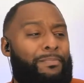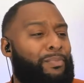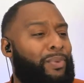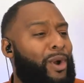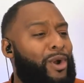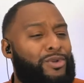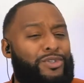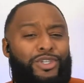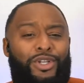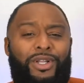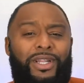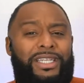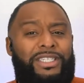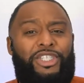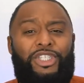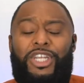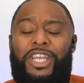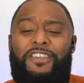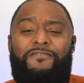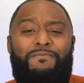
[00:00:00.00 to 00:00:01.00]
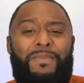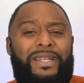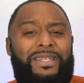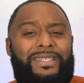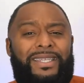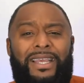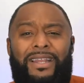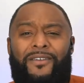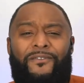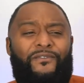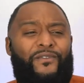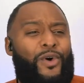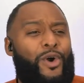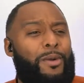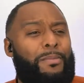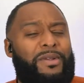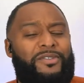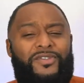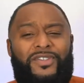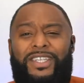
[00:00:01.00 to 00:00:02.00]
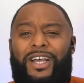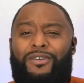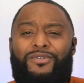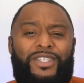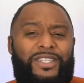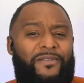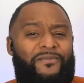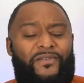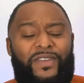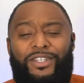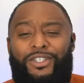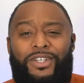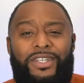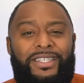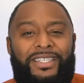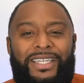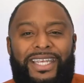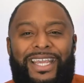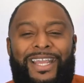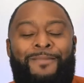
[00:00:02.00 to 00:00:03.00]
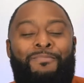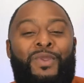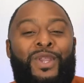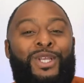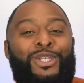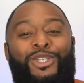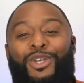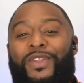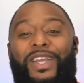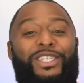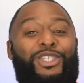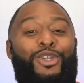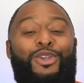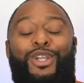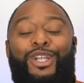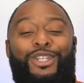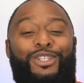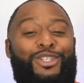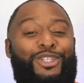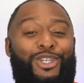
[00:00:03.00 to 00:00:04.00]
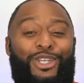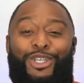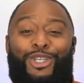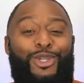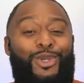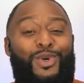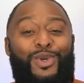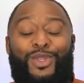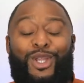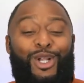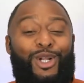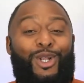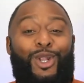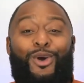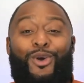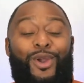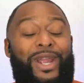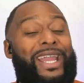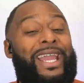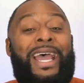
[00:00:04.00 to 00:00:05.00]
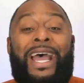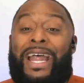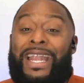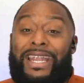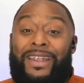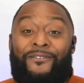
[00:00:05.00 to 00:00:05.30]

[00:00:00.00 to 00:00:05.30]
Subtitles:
personal achievements in a form of self-sufficiency so that you can secure the glory